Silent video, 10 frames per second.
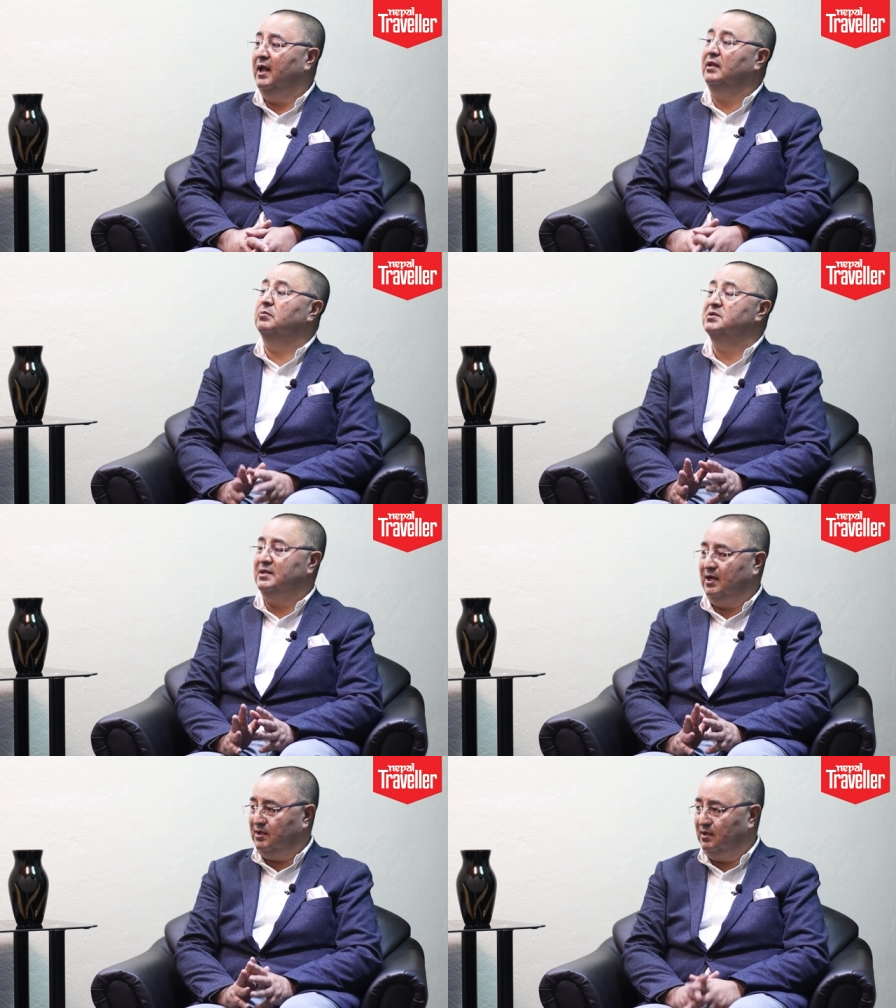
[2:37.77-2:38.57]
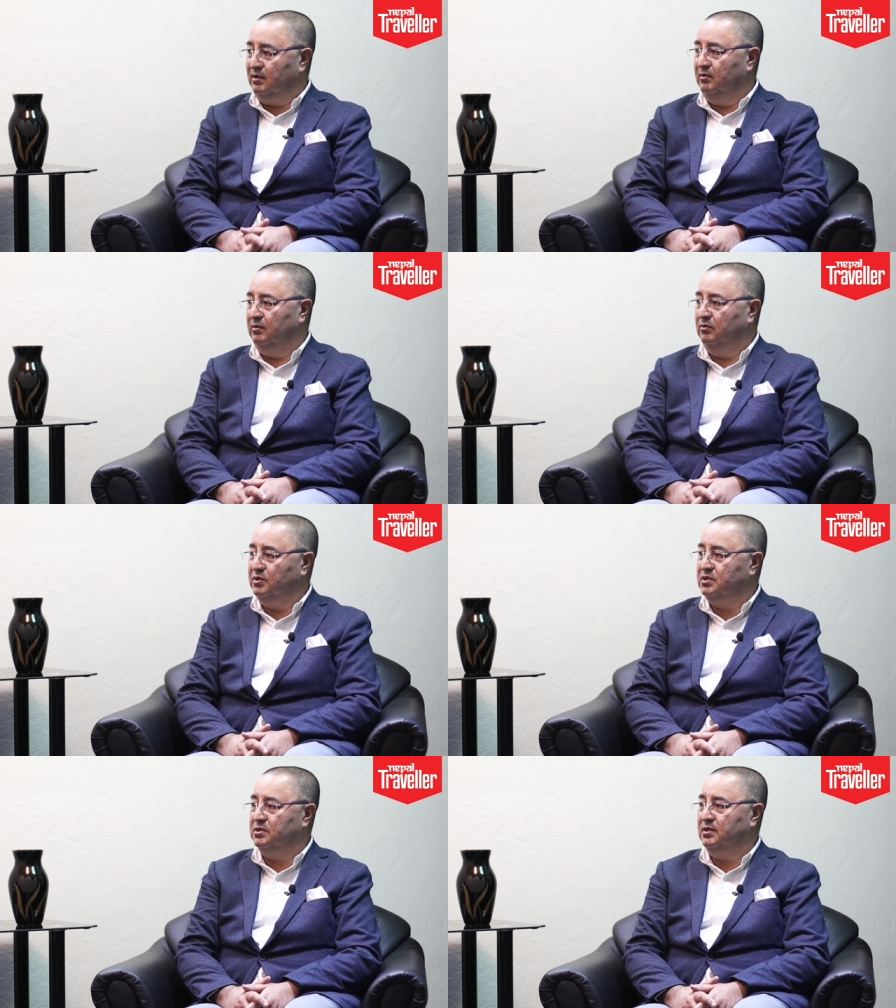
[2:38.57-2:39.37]
NATHM started
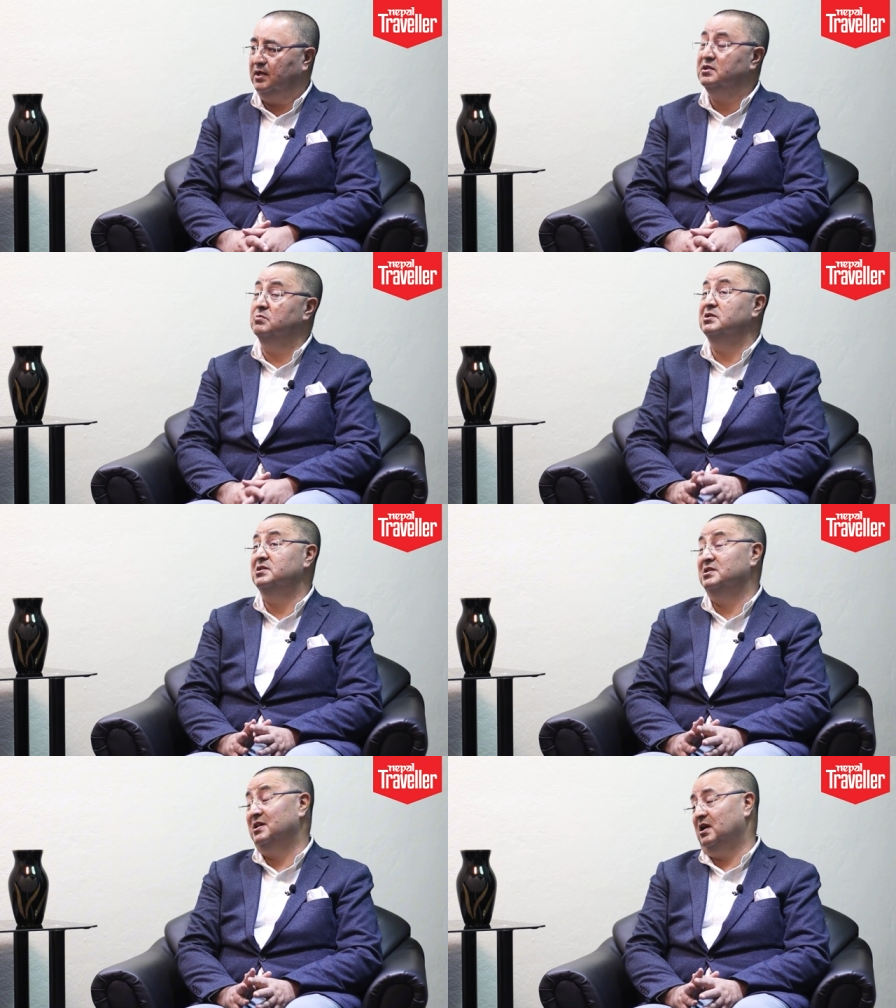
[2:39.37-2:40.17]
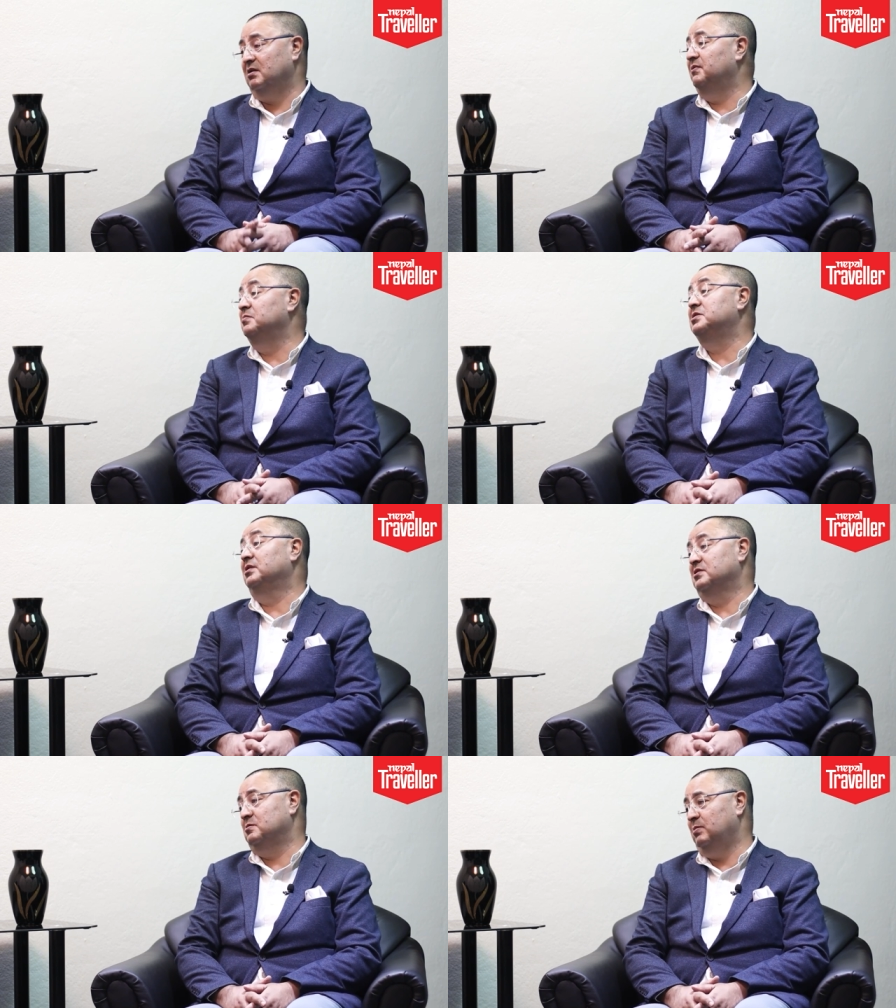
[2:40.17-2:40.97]
which HMTC started
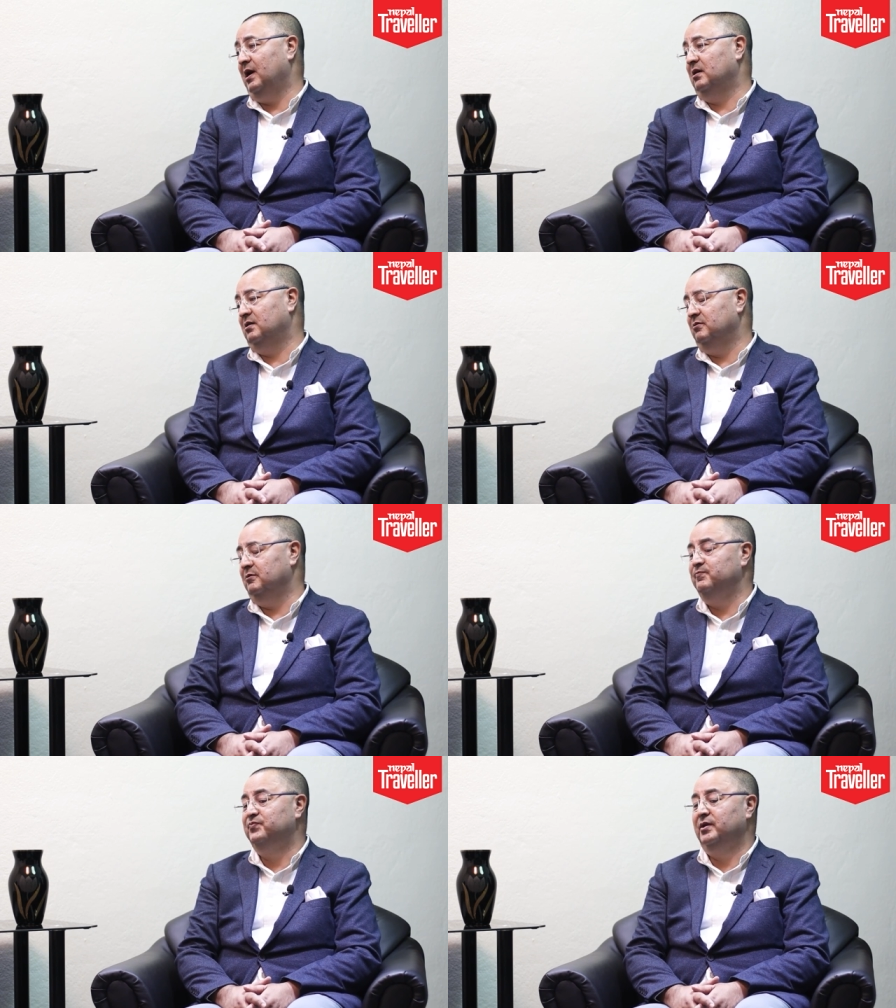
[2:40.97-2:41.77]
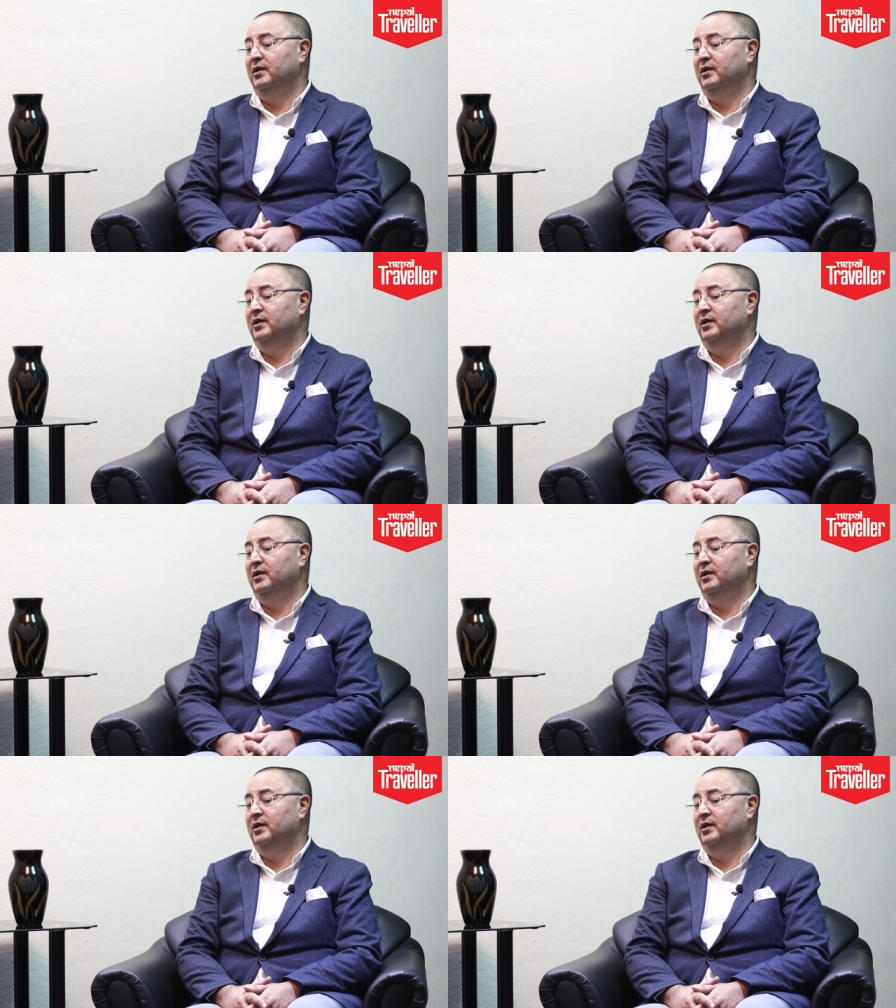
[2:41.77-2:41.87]
50 years back you know